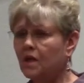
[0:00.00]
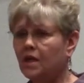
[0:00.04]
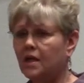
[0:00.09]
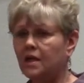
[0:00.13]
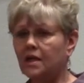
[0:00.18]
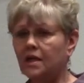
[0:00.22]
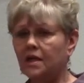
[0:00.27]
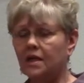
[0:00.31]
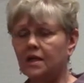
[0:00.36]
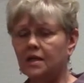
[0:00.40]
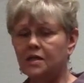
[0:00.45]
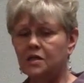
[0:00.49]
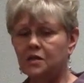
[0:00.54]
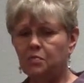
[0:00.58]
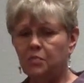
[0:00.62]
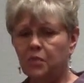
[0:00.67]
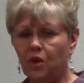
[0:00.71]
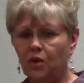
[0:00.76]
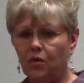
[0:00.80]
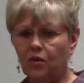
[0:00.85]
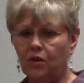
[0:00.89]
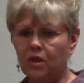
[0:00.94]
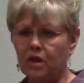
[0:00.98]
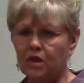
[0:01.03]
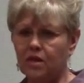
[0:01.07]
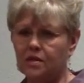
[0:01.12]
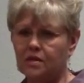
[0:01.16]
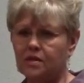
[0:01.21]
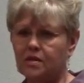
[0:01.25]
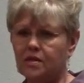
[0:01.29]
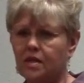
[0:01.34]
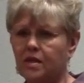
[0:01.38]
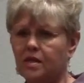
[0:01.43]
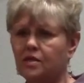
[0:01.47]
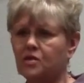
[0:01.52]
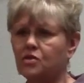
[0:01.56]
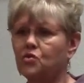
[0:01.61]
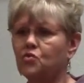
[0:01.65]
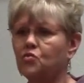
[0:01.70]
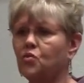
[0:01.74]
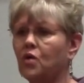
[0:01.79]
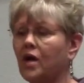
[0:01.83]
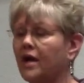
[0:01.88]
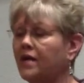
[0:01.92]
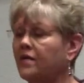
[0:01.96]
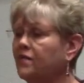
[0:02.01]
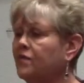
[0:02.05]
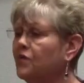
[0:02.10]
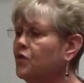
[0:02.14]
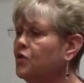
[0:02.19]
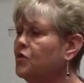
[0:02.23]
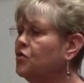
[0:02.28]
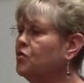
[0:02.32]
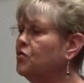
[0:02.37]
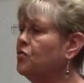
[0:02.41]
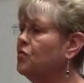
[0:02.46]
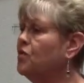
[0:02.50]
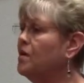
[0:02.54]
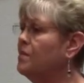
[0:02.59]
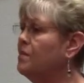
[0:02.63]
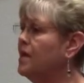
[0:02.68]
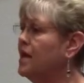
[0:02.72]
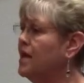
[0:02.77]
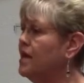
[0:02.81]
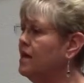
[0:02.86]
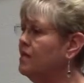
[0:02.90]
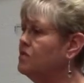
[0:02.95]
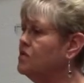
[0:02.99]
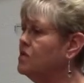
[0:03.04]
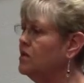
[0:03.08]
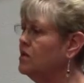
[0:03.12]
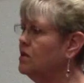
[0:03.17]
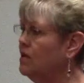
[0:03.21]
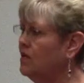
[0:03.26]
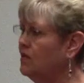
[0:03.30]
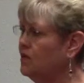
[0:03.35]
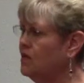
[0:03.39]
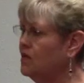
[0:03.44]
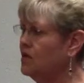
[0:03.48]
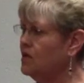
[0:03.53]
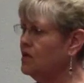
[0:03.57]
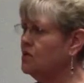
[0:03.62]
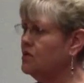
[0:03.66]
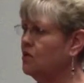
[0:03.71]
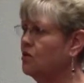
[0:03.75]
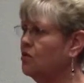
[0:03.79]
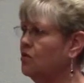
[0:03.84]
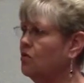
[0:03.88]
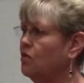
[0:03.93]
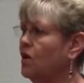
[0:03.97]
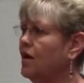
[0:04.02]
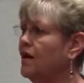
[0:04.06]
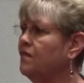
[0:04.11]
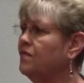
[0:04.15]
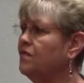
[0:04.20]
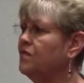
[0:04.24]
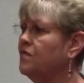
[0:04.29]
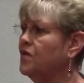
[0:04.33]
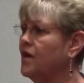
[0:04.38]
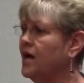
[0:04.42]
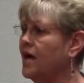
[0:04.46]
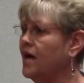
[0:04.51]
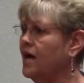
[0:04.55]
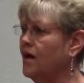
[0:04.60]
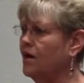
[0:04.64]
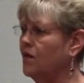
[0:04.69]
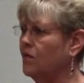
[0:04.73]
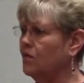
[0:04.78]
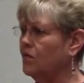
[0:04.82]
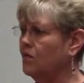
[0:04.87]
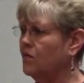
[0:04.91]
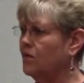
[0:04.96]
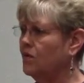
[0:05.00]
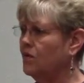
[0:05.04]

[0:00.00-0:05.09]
and an experience that is right for you, that may have significance in your life for now.